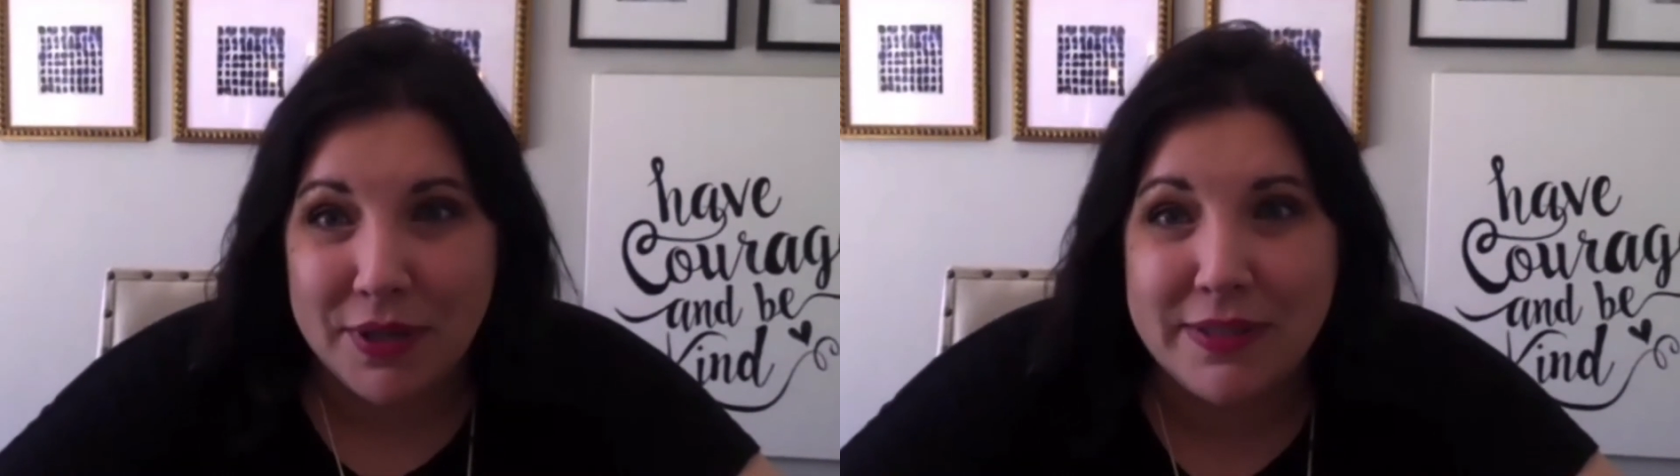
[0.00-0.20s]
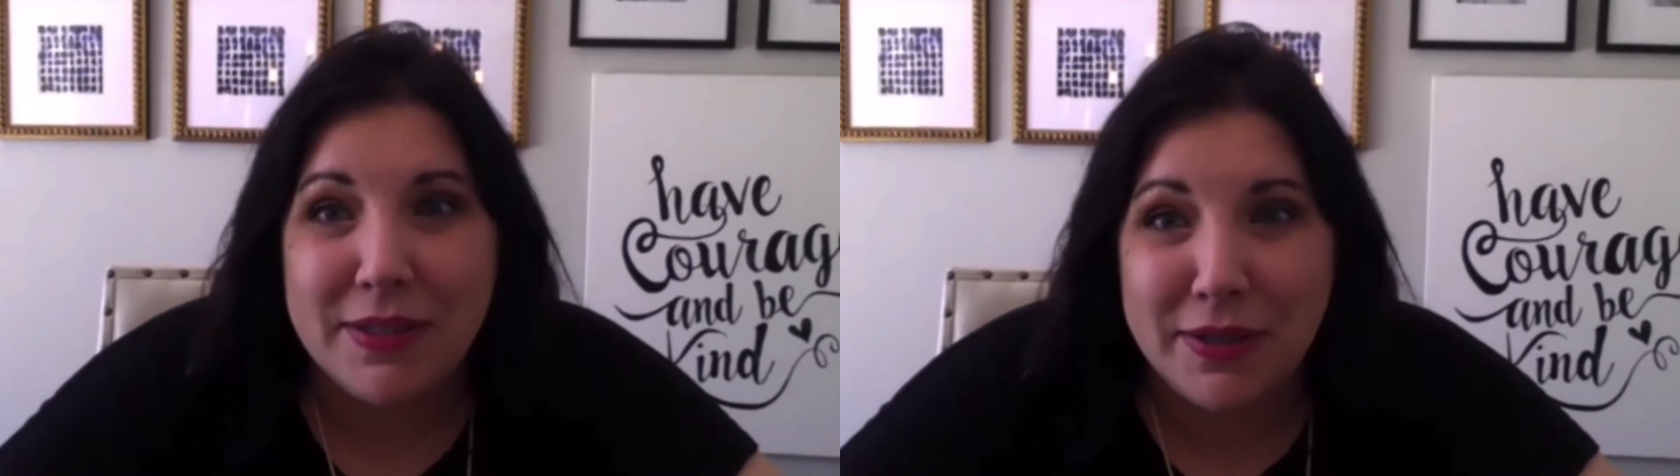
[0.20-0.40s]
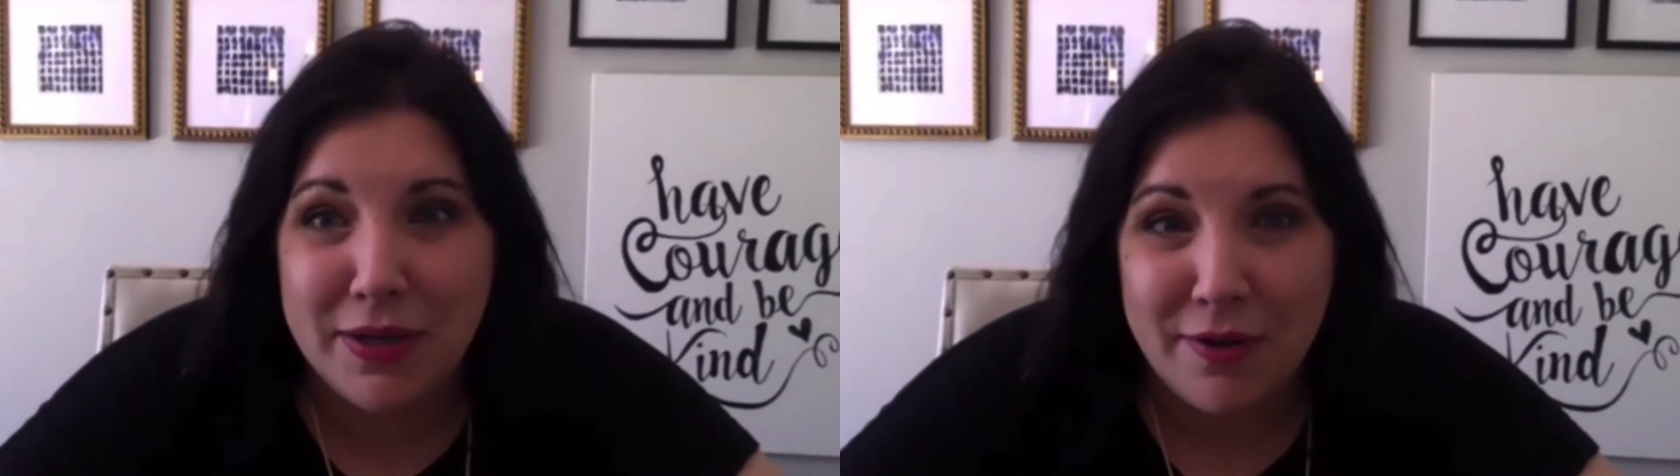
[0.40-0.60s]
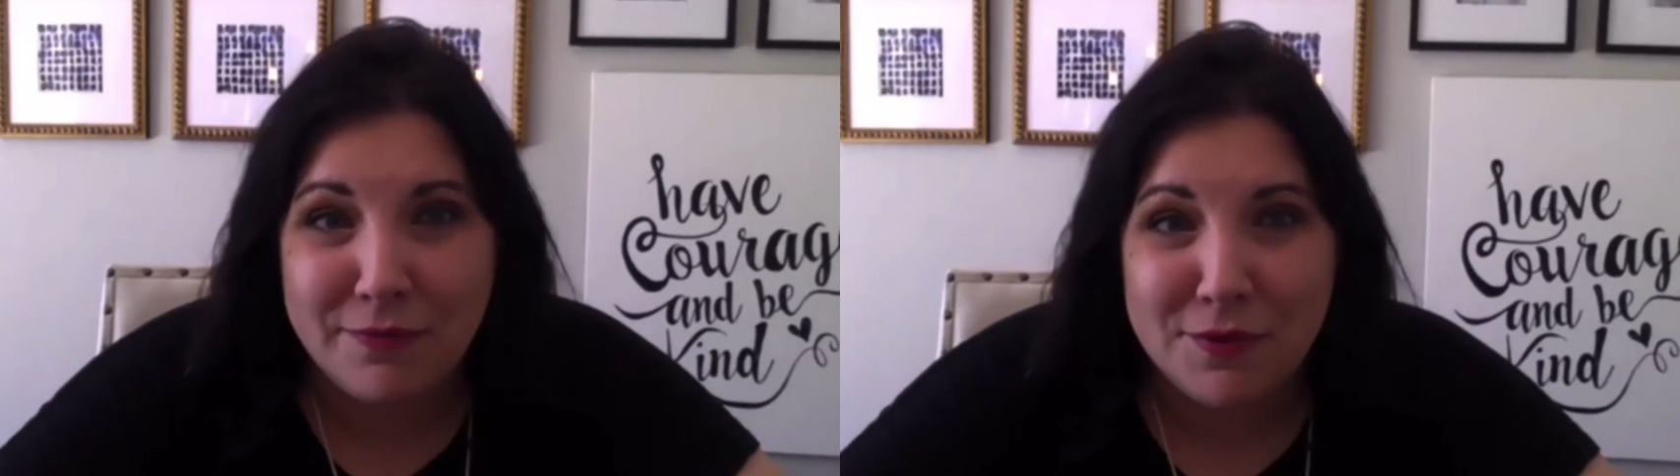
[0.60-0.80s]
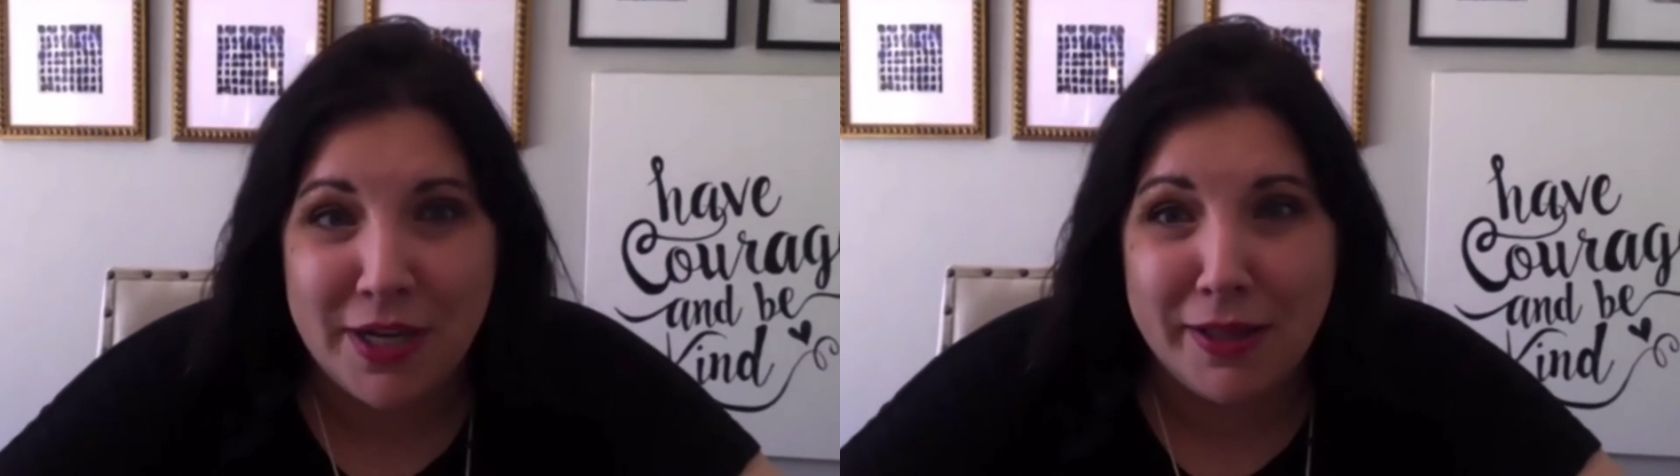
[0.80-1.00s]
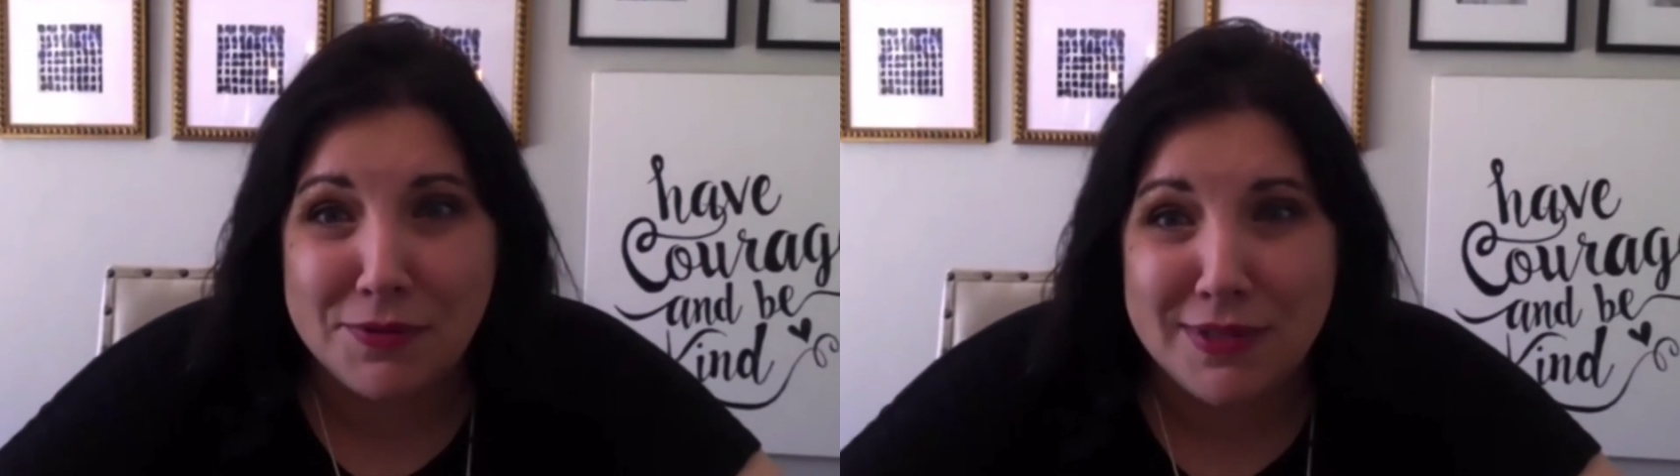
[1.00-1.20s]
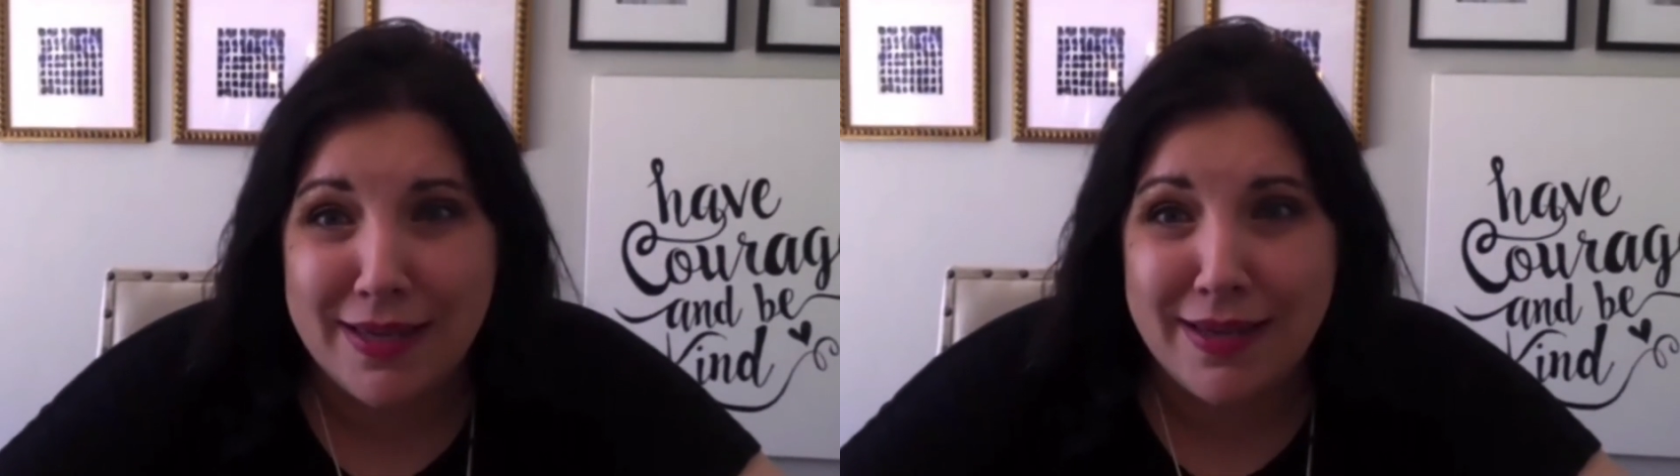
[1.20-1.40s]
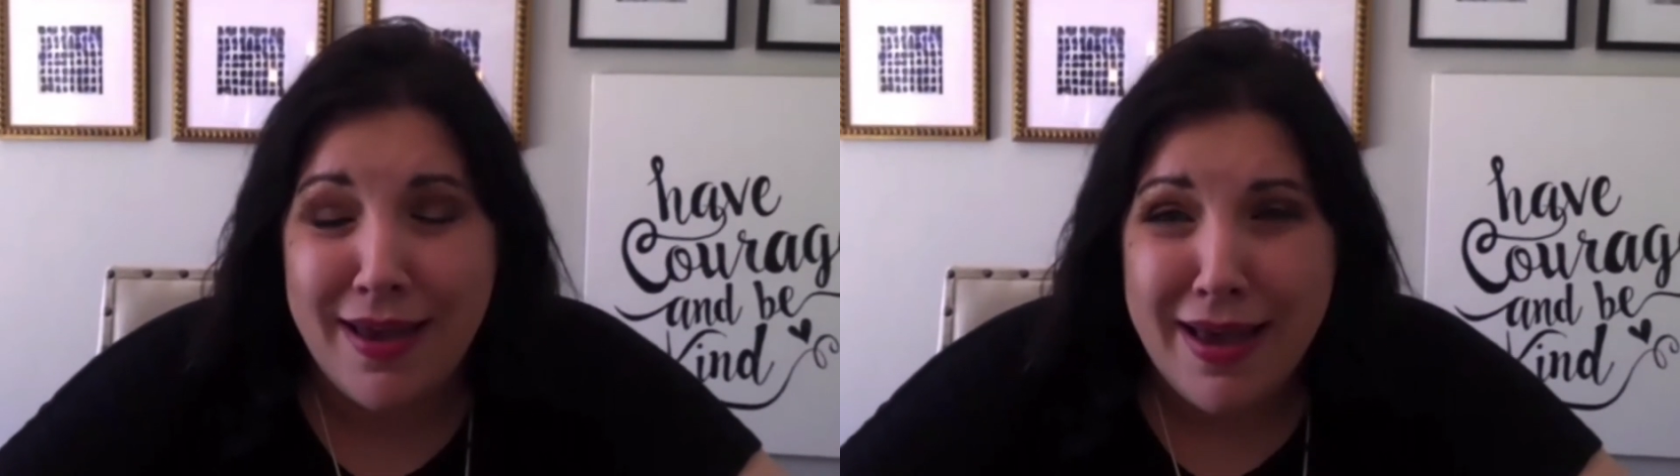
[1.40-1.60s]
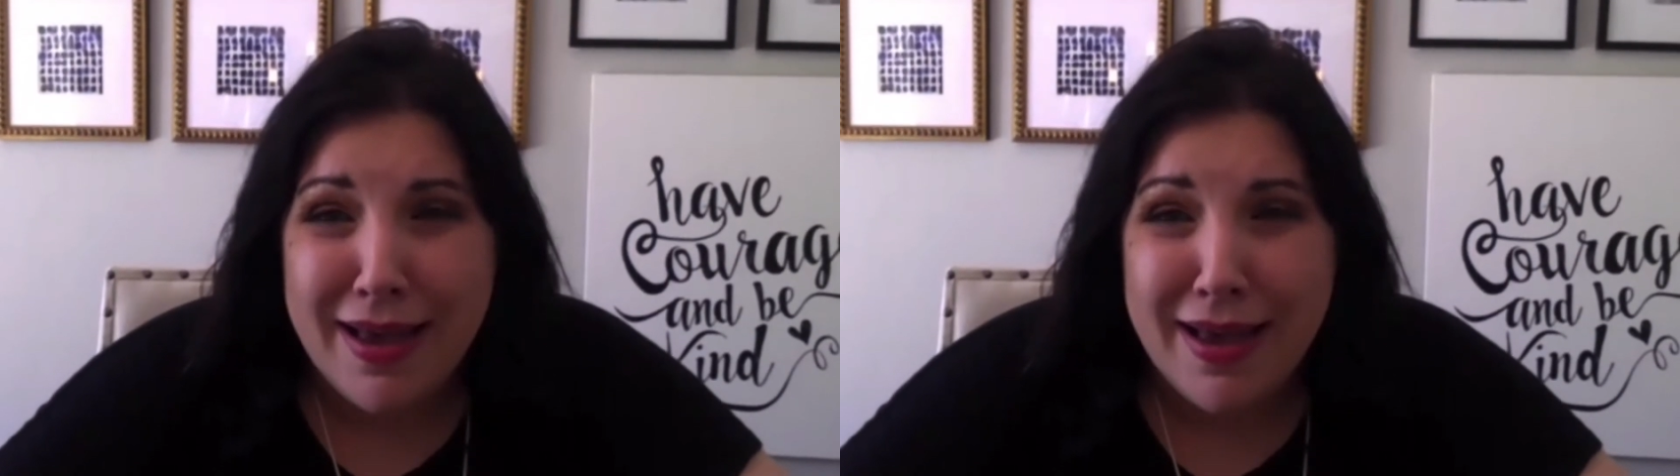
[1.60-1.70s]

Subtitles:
president of JLOC